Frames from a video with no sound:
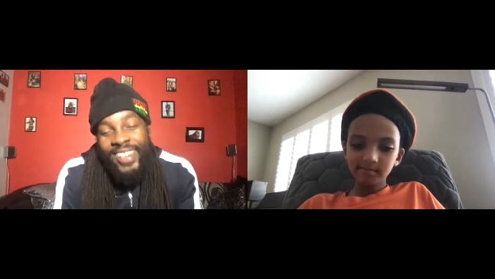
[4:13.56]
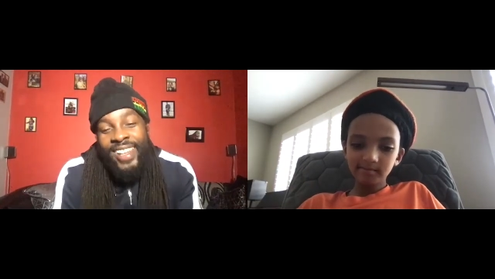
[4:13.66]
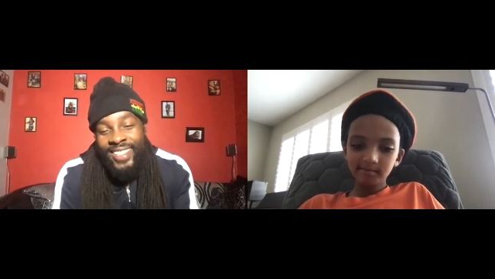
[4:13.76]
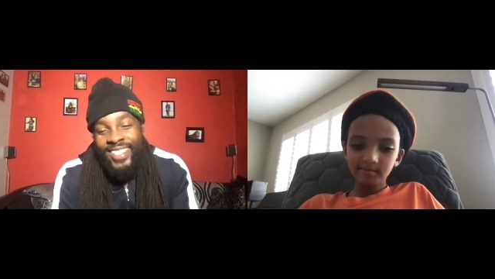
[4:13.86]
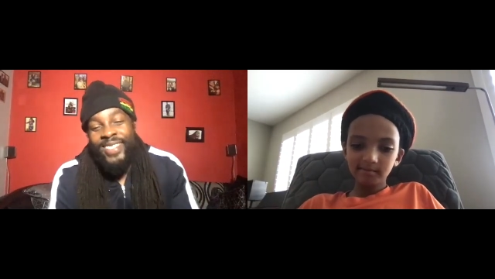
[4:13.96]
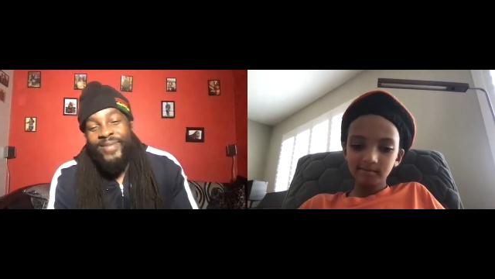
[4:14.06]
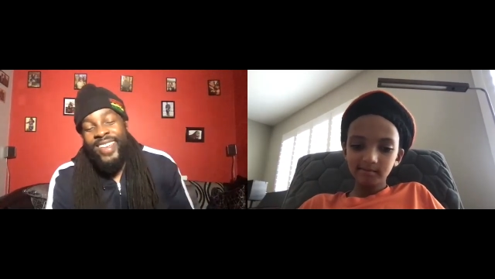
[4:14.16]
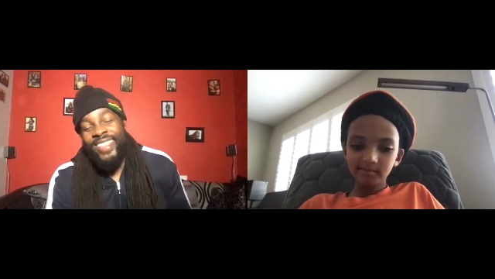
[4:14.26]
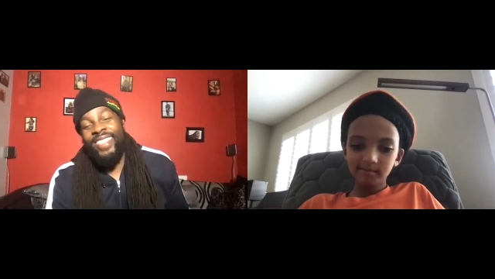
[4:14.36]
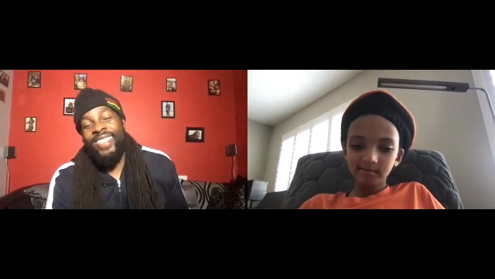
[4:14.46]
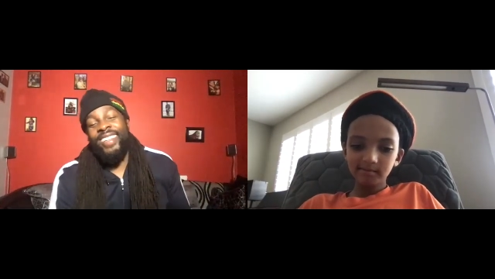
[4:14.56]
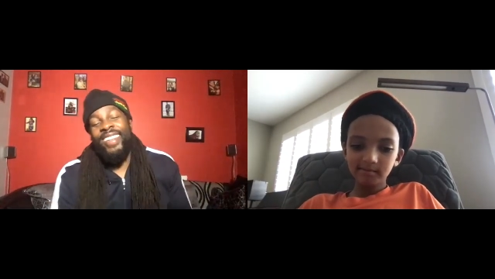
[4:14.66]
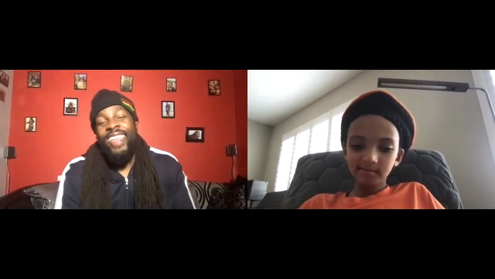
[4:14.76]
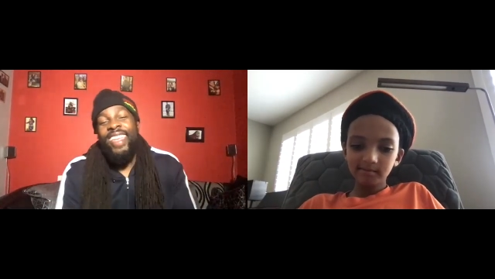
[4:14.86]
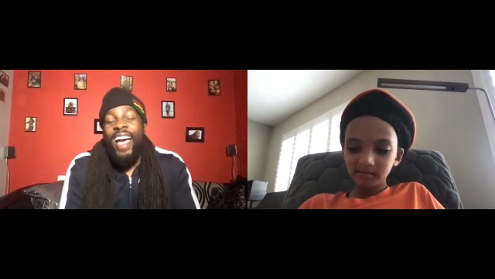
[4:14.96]
Speaker 1: that is amazing,
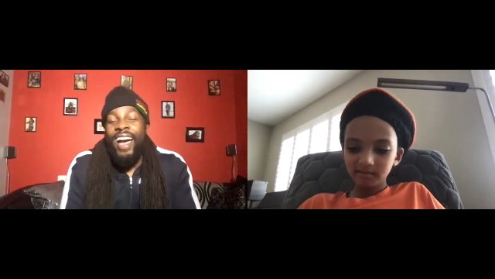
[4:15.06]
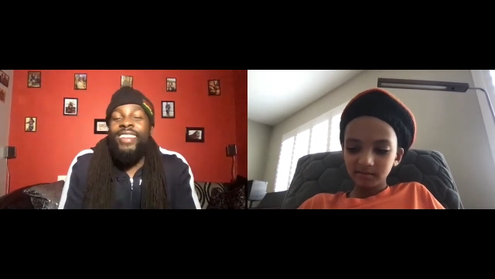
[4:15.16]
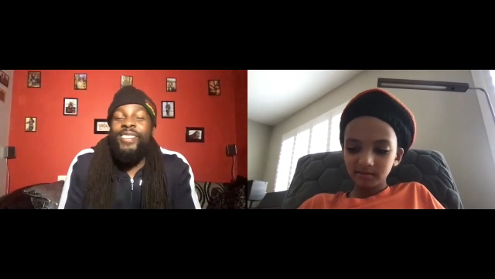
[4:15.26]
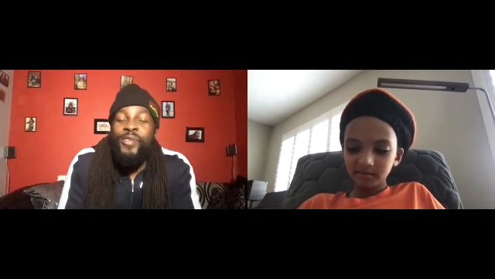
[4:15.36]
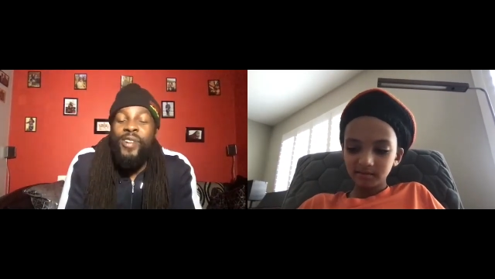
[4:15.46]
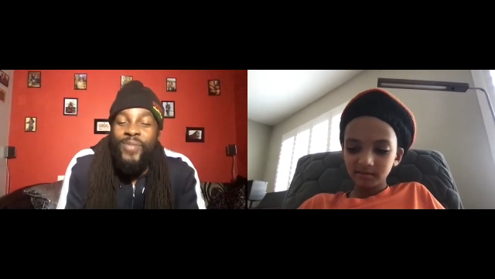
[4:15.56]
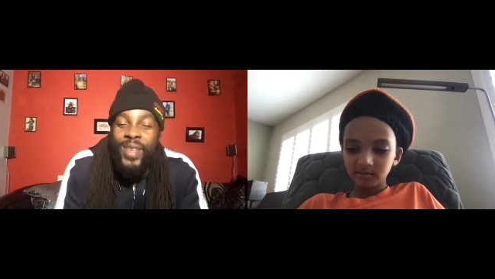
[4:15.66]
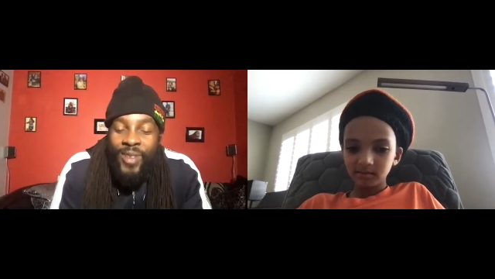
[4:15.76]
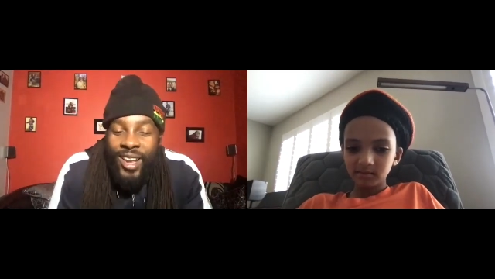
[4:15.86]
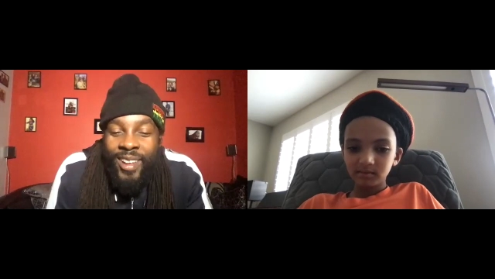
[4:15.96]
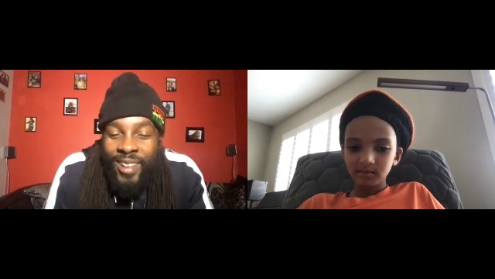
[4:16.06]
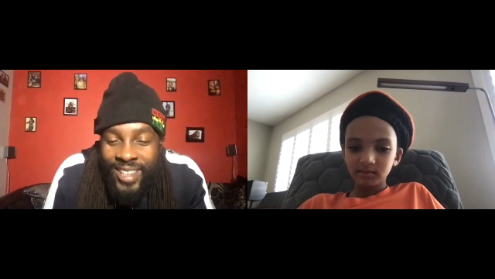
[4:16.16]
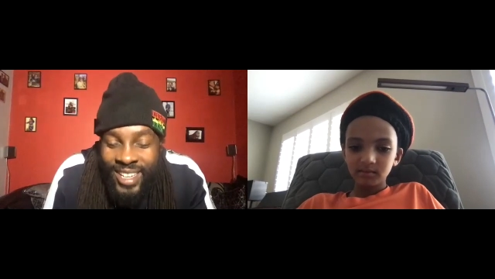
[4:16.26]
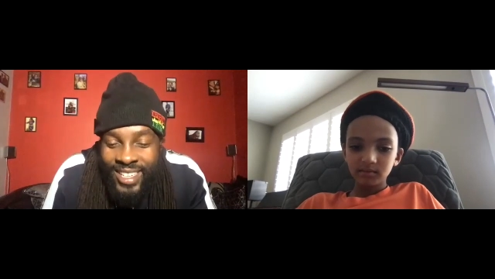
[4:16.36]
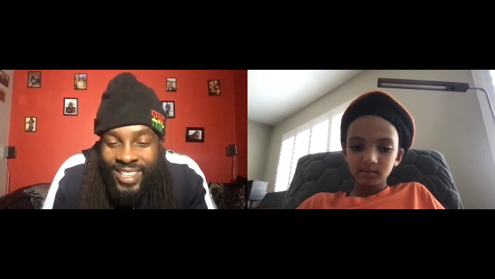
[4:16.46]
and you have been
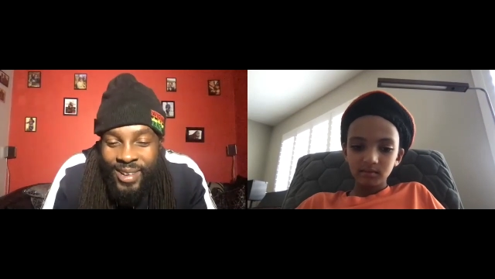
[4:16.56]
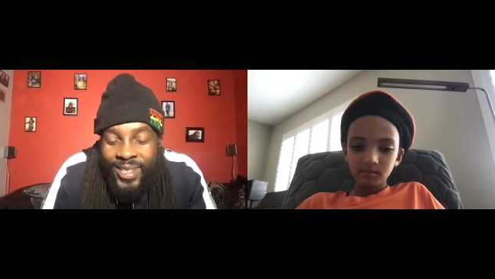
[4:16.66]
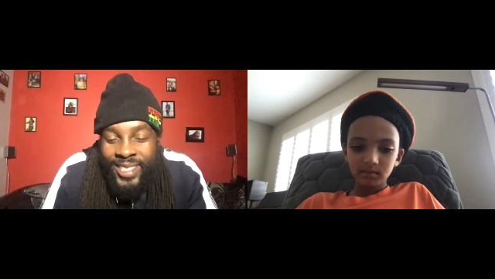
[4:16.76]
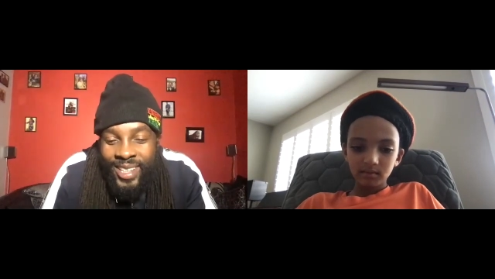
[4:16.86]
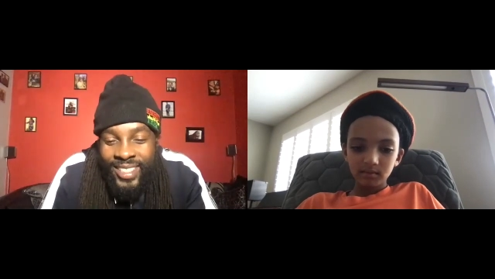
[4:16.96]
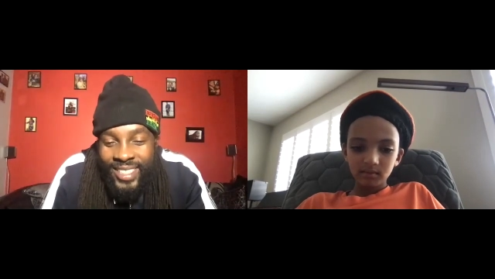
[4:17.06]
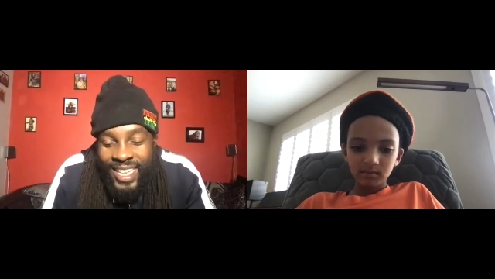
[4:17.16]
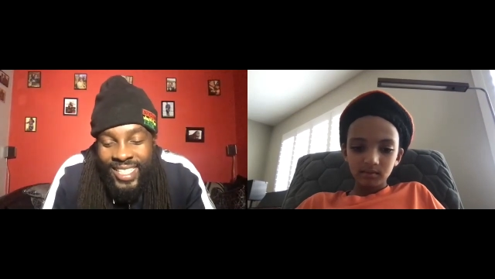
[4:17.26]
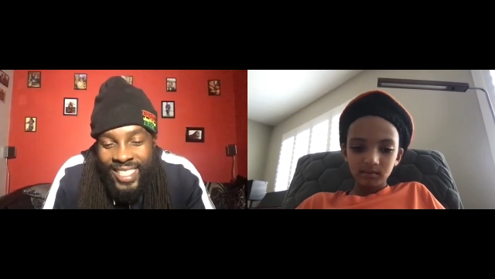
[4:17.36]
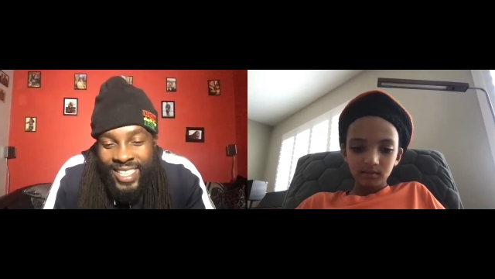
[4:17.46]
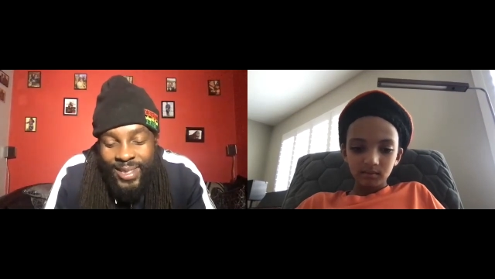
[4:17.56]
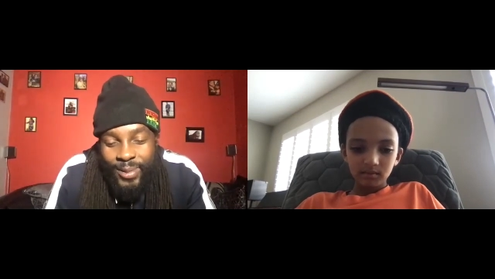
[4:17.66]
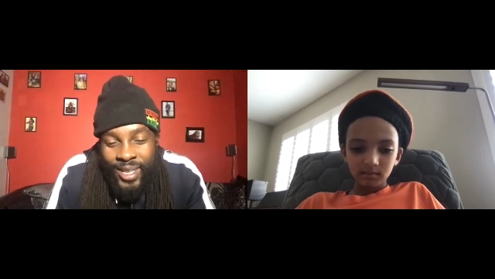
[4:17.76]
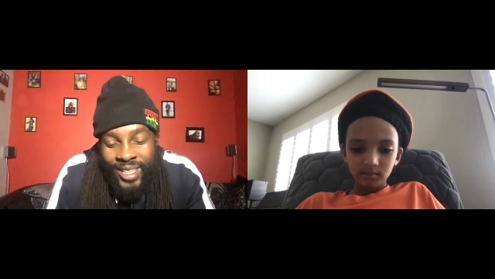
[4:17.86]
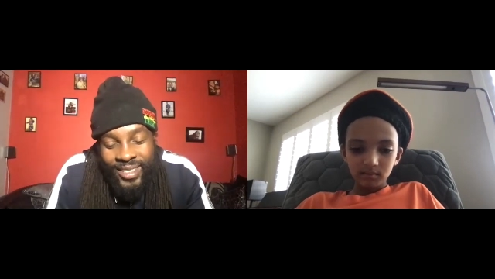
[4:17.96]
recording your own songs, I see as
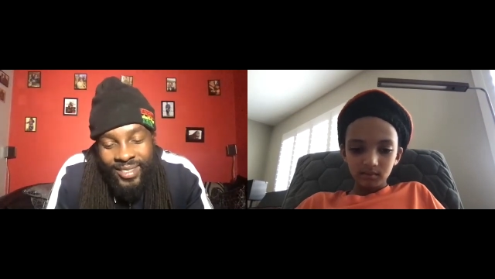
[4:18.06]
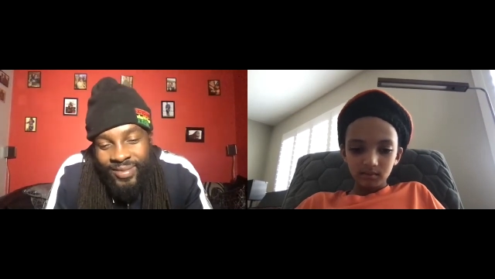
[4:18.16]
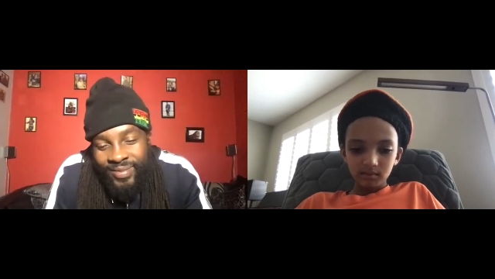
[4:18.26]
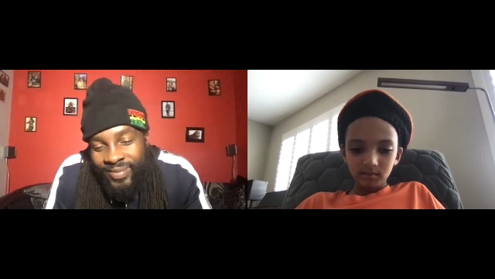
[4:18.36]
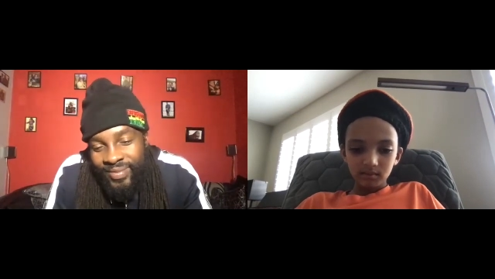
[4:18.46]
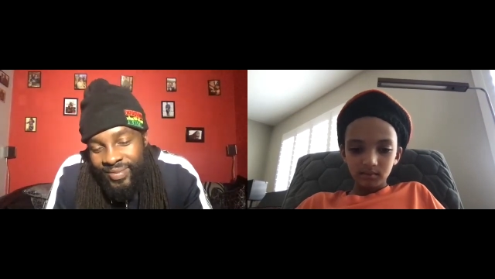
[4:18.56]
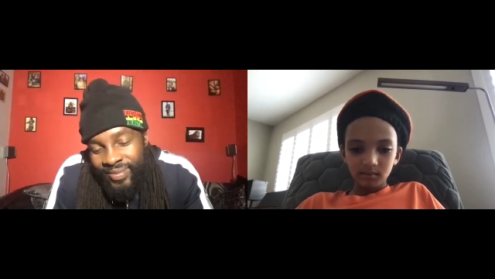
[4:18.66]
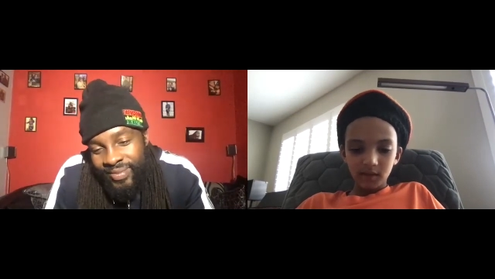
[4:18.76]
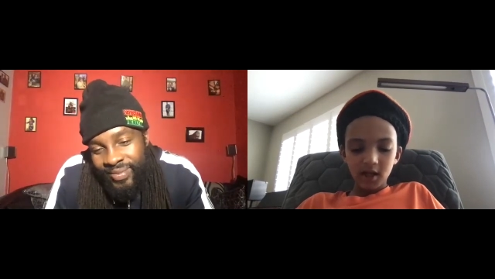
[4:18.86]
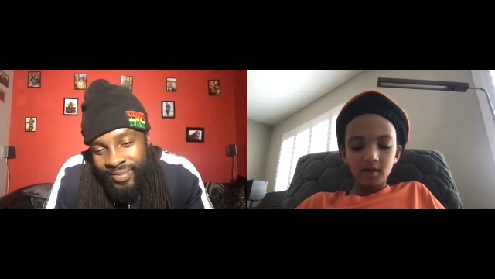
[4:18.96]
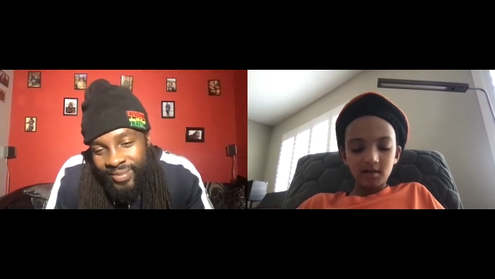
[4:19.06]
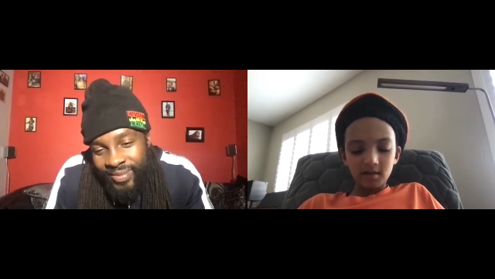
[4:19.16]
well. Yeah